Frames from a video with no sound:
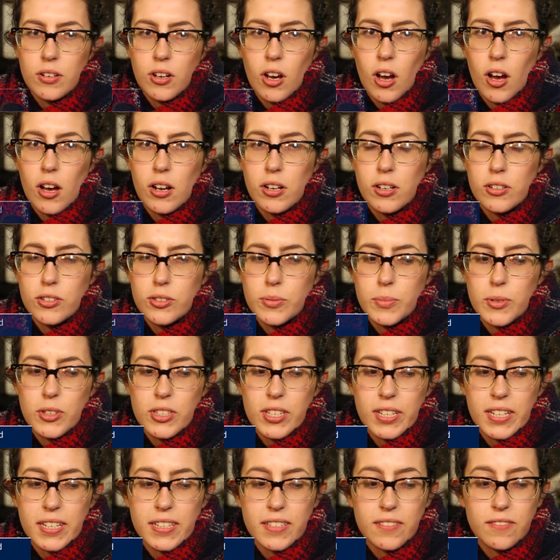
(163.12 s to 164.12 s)
Carlo's music
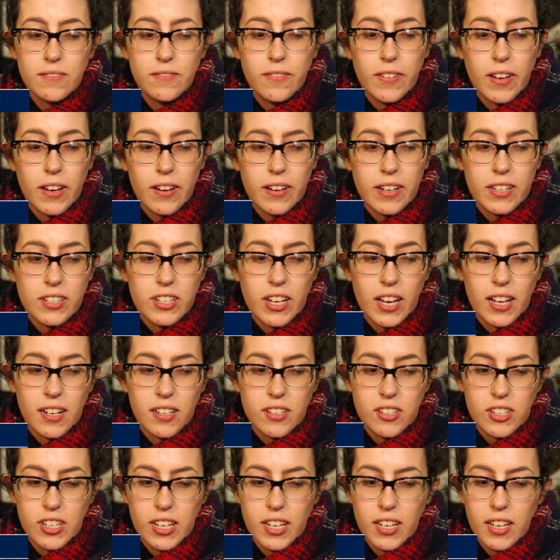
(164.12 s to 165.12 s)
is very
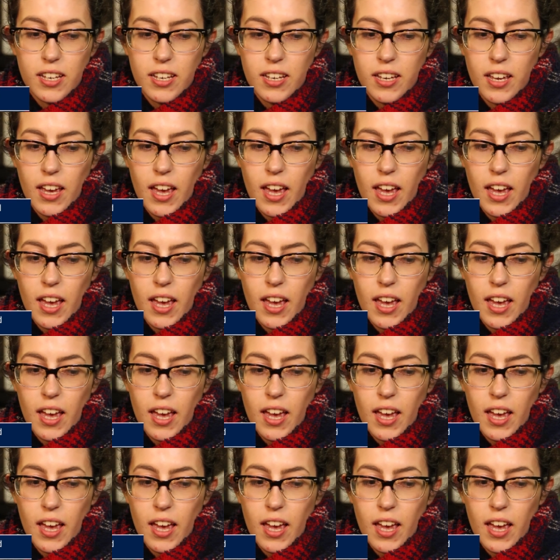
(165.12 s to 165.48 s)
challenging